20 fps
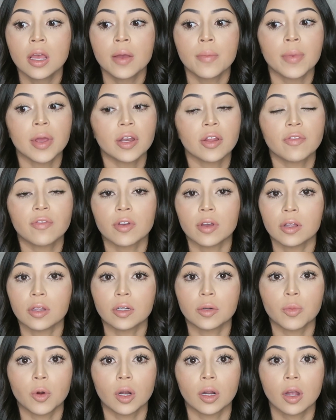made you feel a
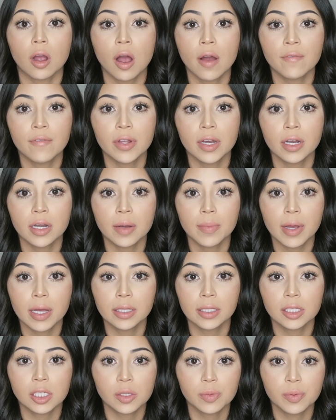little more confident
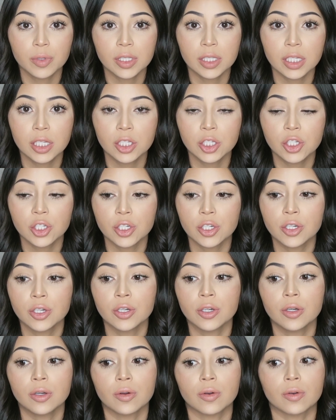about this
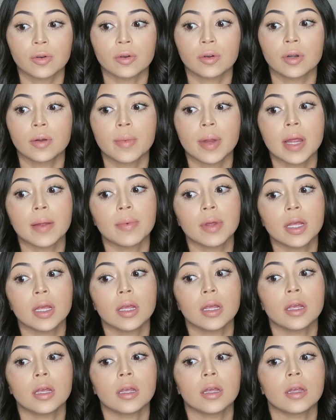procedure, or
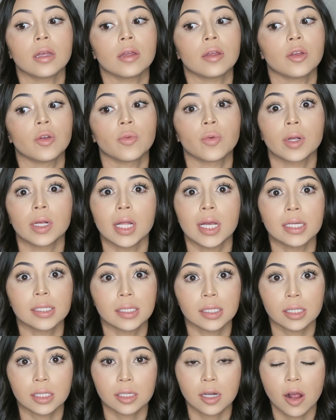maybe you realize
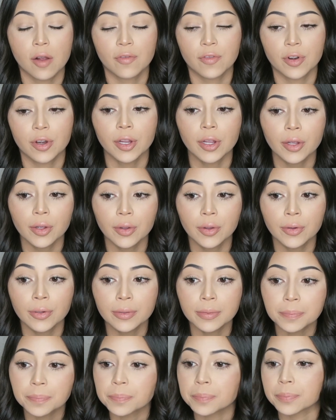it's not for
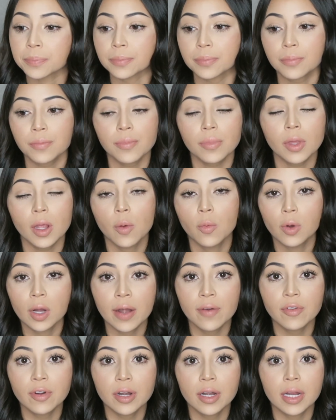you.
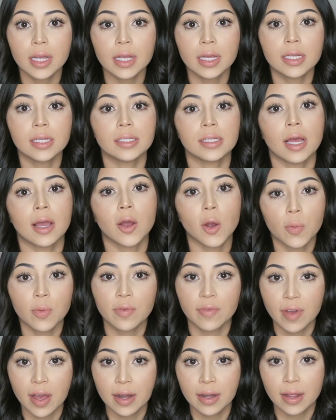Whatever it is, I hope
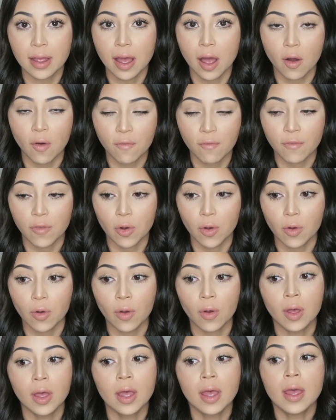you found it
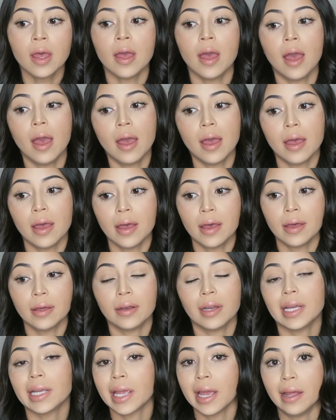helpful.
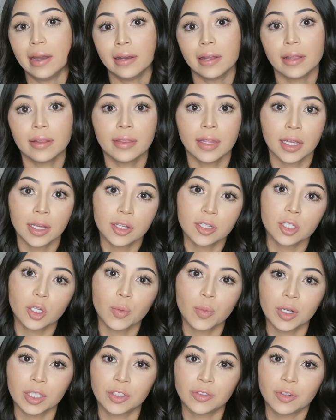And again, thank you so
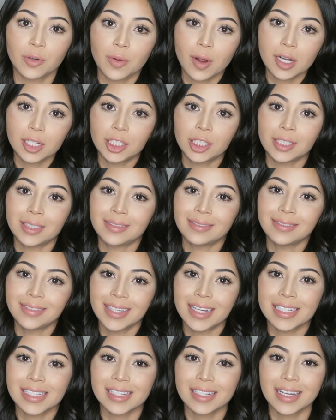much for watching.
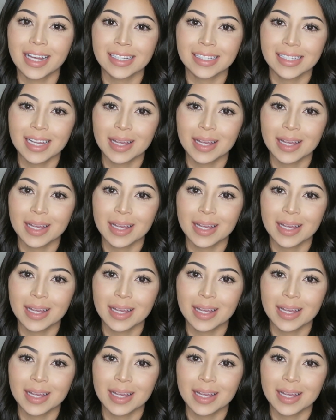Until next